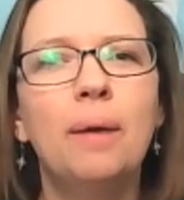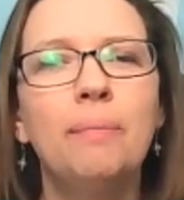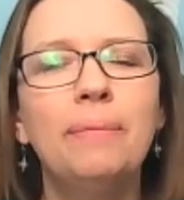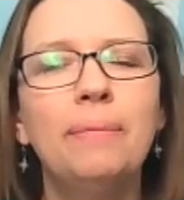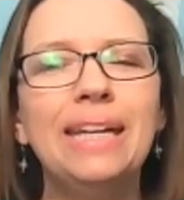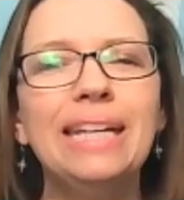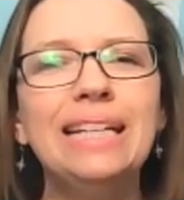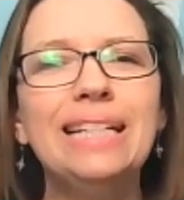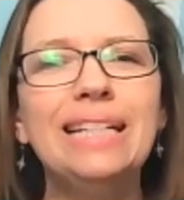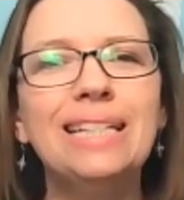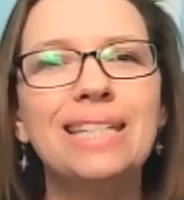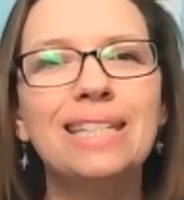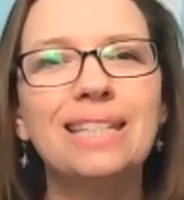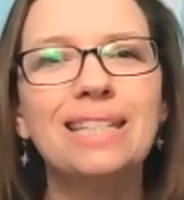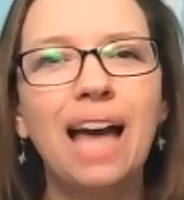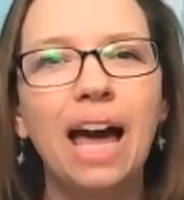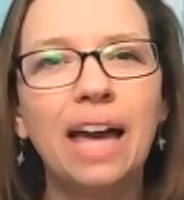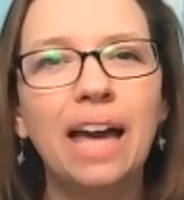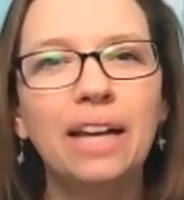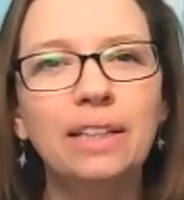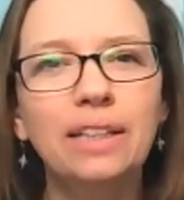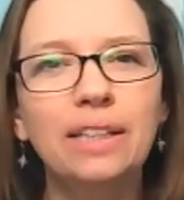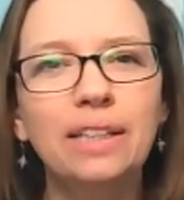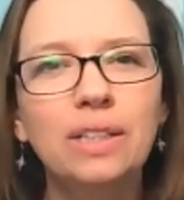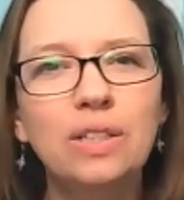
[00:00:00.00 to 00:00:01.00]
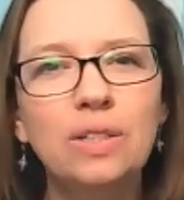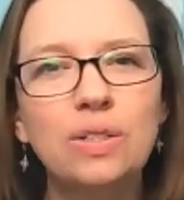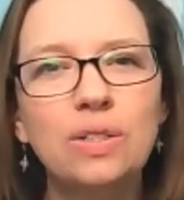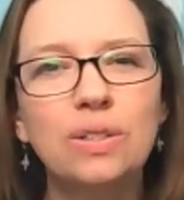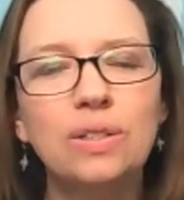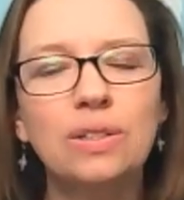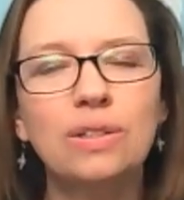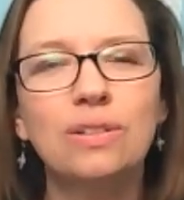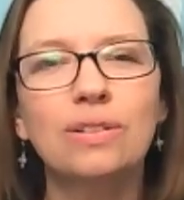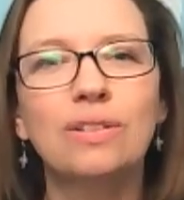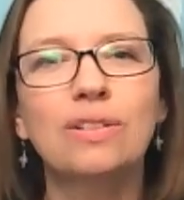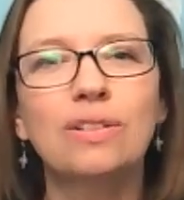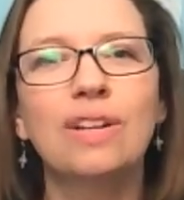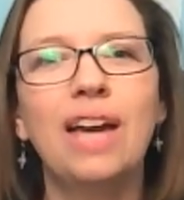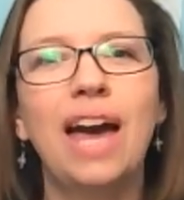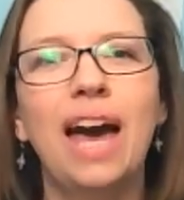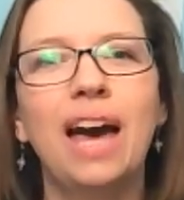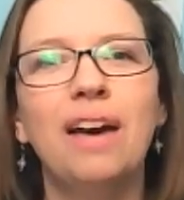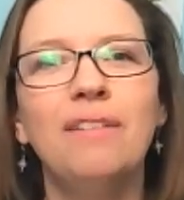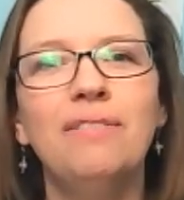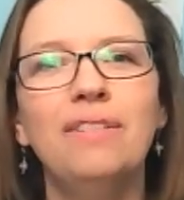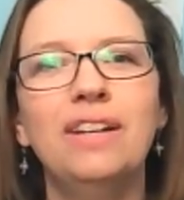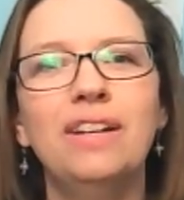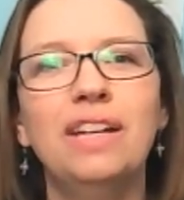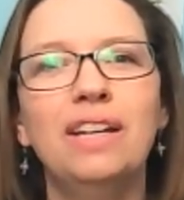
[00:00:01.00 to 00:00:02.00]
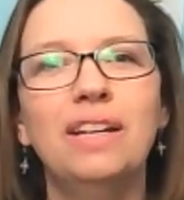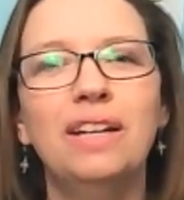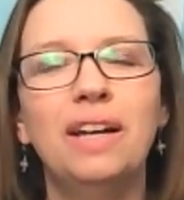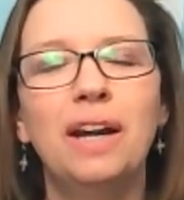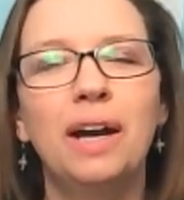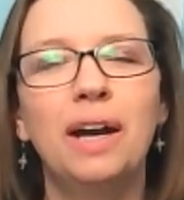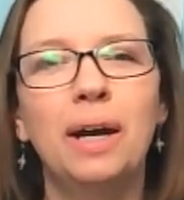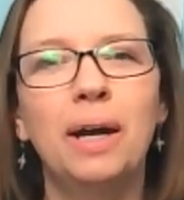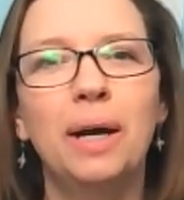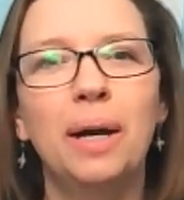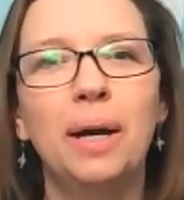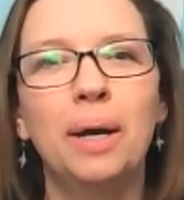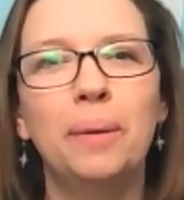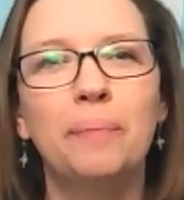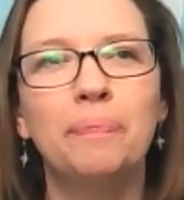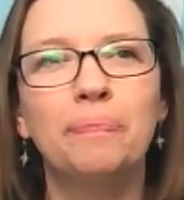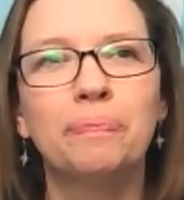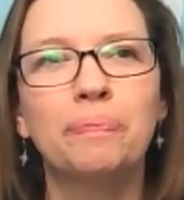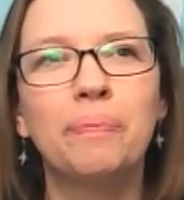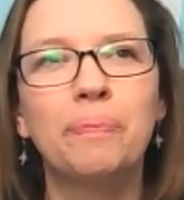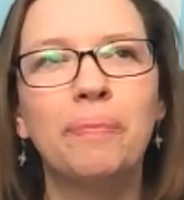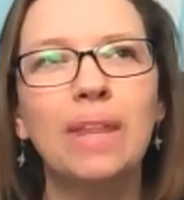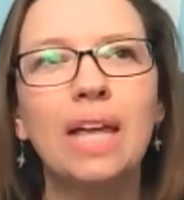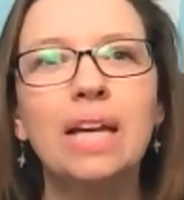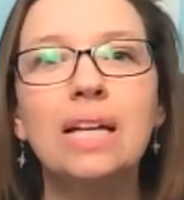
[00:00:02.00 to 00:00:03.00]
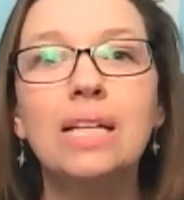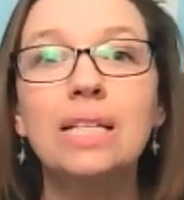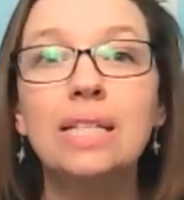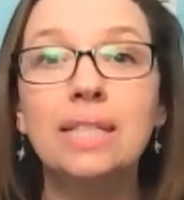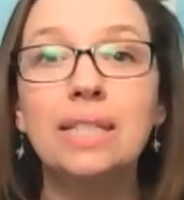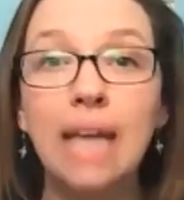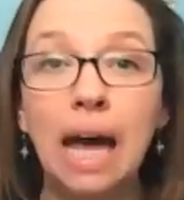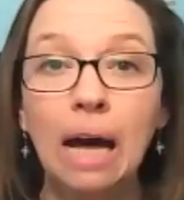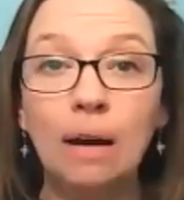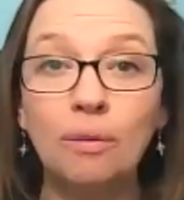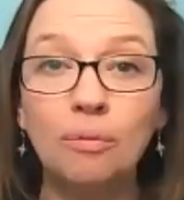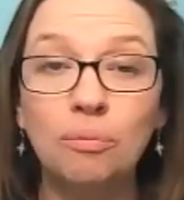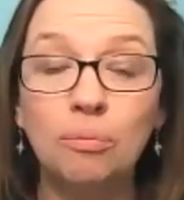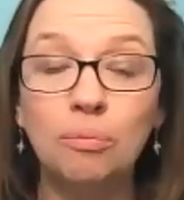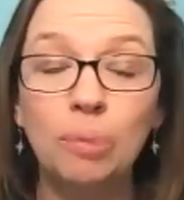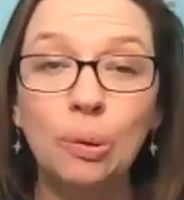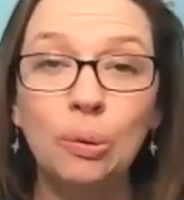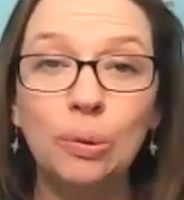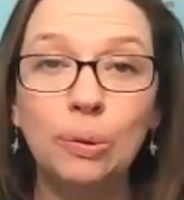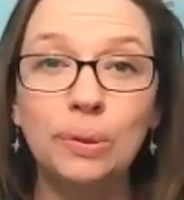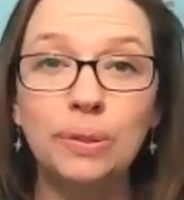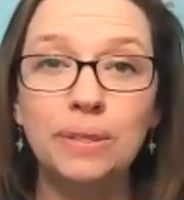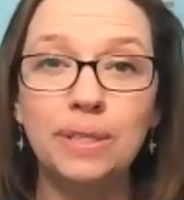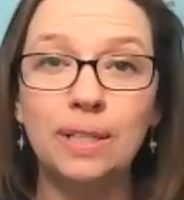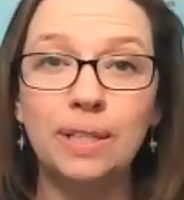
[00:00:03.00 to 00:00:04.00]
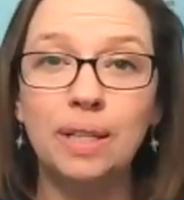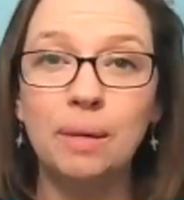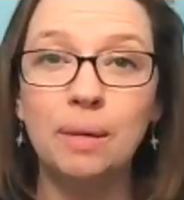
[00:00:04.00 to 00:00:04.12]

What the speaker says: In silence, having sound bowls in the